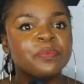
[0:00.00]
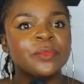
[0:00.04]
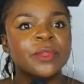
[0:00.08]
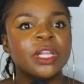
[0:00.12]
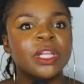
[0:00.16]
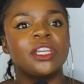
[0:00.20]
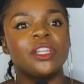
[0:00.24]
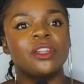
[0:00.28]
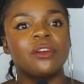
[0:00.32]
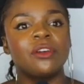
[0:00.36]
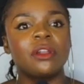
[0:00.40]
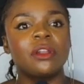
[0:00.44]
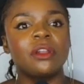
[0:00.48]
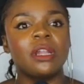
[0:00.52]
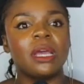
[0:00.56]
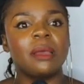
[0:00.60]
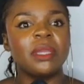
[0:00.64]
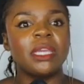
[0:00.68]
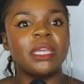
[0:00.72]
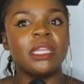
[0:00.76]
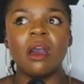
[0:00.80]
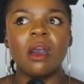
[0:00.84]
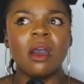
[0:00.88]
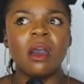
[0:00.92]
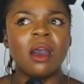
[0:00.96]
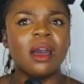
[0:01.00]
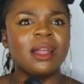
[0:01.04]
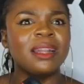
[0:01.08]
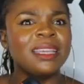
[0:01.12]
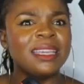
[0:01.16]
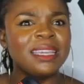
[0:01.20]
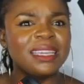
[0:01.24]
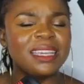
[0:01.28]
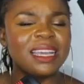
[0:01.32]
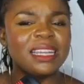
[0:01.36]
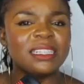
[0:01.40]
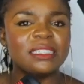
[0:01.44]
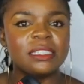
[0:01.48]
You know what I mean? All he
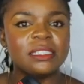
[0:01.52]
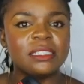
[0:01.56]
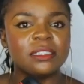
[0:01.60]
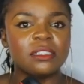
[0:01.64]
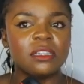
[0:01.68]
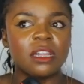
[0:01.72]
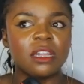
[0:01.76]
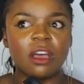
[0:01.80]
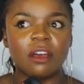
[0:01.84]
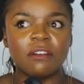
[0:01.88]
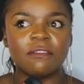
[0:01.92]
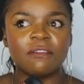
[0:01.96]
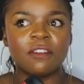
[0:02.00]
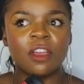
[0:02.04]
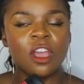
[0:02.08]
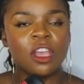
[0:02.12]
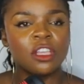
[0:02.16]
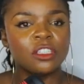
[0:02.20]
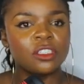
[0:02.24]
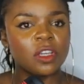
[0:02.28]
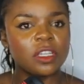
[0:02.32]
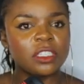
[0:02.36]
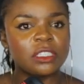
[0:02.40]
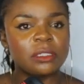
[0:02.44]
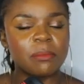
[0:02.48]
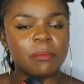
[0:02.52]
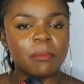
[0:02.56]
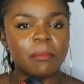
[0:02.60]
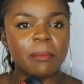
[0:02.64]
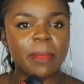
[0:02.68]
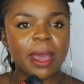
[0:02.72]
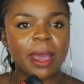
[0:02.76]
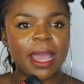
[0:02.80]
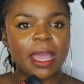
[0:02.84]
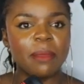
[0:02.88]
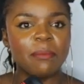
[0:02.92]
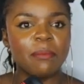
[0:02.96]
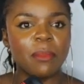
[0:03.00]
gets is love. So it's
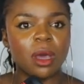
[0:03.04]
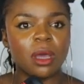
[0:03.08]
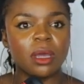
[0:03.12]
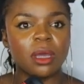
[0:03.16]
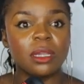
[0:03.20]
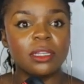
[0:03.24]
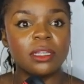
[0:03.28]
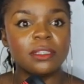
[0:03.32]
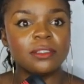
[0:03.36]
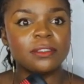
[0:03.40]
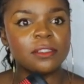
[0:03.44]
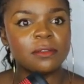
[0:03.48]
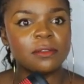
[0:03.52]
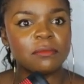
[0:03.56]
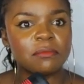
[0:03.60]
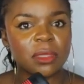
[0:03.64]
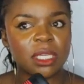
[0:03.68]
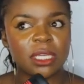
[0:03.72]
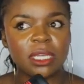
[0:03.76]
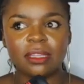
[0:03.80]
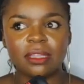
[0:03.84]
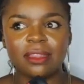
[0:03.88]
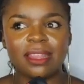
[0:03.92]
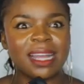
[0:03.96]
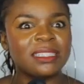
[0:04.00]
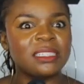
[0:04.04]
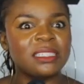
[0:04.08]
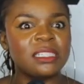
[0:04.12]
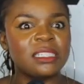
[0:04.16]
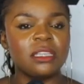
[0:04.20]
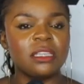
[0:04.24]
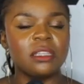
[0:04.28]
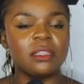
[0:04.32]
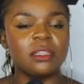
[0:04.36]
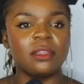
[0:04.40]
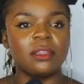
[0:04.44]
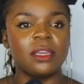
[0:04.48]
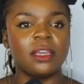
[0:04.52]
mind boggling to me that he
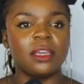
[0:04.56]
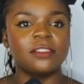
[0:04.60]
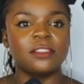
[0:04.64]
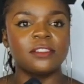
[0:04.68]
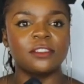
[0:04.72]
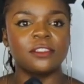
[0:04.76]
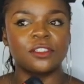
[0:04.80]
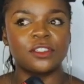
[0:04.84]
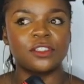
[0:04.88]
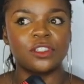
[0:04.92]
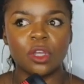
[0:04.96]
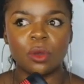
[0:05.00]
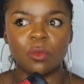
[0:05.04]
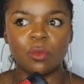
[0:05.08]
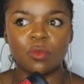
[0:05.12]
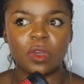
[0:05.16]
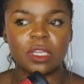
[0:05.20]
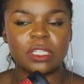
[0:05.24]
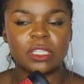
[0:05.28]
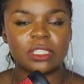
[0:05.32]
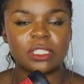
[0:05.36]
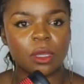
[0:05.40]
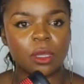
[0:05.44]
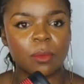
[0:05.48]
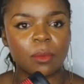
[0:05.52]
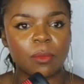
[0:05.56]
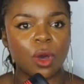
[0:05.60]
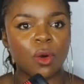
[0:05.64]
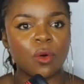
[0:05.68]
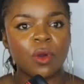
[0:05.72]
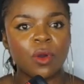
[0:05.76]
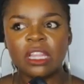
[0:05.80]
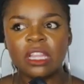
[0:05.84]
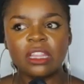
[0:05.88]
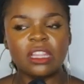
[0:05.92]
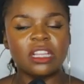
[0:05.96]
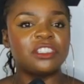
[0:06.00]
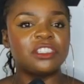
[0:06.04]
thinks some way, somehow,
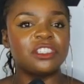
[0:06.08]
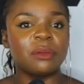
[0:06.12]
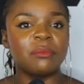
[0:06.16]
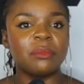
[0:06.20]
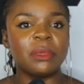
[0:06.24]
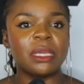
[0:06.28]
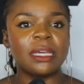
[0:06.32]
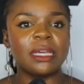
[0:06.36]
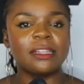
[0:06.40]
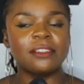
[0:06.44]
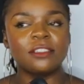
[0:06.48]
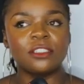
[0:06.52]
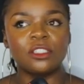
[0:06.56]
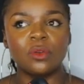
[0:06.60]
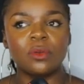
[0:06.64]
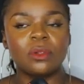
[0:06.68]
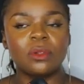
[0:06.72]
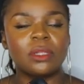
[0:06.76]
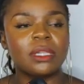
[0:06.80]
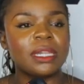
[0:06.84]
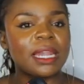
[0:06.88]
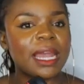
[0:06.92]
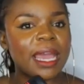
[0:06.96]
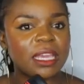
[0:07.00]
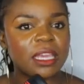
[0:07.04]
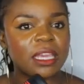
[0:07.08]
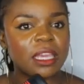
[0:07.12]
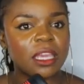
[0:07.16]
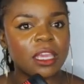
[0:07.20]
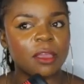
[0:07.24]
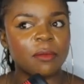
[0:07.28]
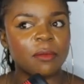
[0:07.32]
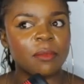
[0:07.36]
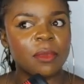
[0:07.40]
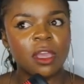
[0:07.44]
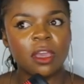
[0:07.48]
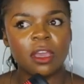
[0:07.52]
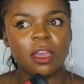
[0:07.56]
that the Jamaicans don't like him,
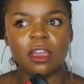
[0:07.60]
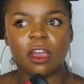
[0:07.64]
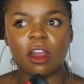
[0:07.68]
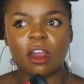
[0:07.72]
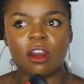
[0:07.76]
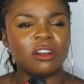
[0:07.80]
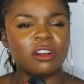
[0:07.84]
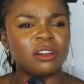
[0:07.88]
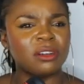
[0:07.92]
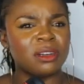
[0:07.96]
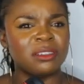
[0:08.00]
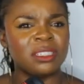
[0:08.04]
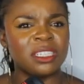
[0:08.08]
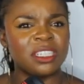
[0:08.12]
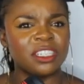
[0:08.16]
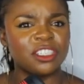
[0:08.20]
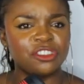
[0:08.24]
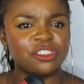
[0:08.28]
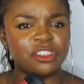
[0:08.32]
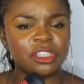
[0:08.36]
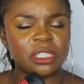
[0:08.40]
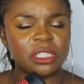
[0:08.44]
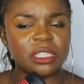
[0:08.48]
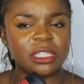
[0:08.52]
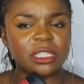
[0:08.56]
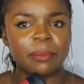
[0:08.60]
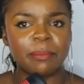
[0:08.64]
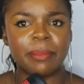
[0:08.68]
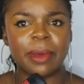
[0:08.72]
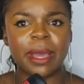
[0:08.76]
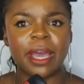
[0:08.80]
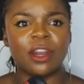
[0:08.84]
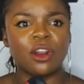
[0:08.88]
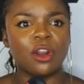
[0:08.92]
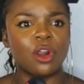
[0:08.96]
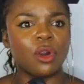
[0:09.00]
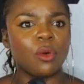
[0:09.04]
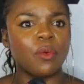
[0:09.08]
or they're treating him
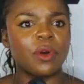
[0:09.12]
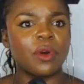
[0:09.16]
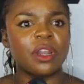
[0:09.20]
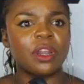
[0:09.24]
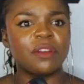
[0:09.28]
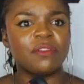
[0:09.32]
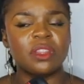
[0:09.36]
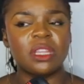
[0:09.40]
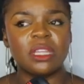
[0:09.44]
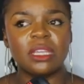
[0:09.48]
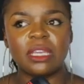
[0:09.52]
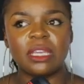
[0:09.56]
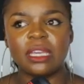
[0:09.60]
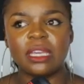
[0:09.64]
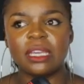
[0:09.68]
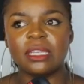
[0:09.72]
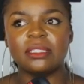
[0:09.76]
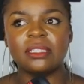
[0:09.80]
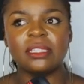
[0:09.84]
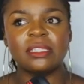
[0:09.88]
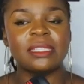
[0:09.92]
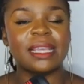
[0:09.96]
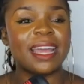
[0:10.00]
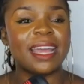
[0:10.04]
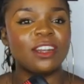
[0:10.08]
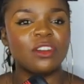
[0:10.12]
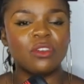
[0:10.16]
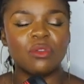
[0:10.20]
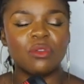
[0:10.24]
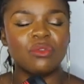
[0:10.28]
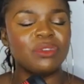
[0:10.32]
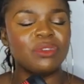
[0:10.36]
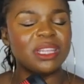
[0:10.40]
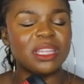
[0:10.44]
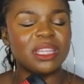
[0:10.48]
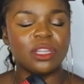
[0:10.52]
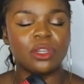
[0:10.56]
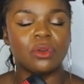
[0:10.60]
bad, or whatever the case is. I don't
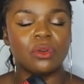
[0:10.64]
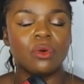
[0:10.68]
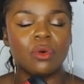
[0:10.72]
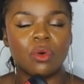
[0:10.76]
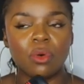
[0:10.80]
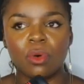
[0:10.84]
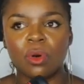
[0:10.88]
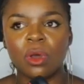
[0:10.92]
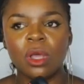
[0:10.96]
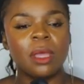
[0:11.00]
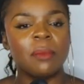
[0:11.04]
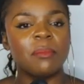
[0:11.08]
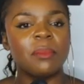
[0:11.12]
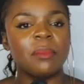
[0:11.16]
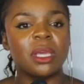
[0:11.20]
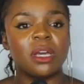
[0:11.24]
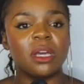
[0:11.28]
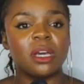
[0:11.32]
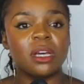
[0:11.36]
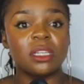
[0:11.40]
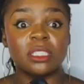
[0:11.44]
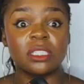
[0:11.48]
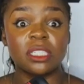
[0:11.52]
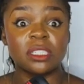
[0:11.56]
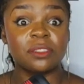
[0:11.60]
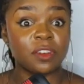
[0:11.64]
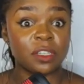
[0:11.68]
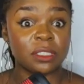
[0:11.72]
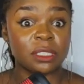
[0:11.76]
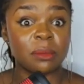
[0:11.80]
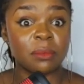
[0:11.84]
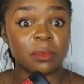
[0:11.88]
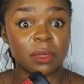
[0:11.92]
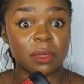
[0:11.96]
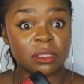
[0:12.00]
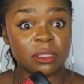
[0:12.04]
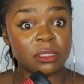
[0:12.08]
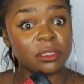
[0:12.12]
really know, because as far as I'm
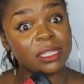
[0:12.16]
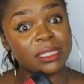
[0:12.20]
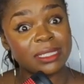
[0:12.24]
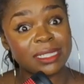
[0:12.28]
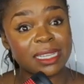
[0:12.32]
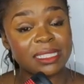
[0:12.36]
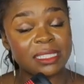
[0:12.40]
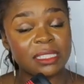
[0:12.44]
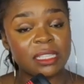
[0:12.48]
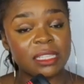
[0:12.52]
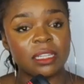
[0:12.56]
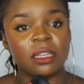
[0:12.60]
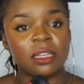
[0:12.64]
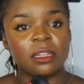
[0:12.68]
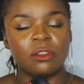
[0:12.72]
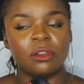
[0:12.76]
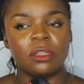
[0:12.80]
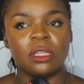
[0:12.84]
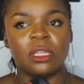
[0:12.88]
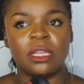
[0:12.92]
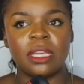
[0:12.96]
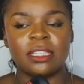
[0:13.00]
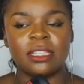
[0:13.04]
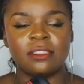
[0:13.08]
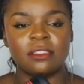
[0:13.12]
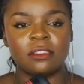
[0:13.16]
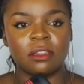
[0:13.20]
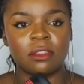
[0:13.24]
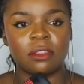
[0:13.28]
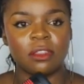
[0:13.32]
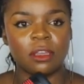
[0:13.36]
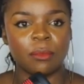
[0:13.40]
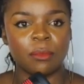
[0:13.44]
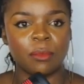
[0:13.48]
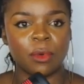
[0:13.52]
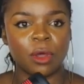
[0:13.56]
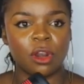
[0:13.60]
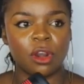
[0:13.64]
concerned, as I said, he gets
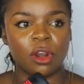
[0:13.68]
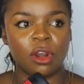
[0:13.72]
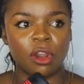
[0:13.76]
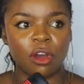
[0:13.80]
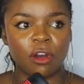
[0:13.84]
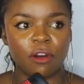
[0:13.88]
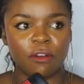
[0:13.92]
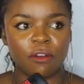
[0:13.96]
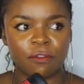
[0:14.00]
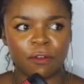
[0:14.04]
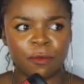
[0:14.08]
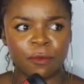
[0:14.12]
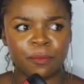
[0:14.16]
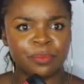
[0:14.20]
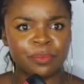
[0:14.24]
nothing but love.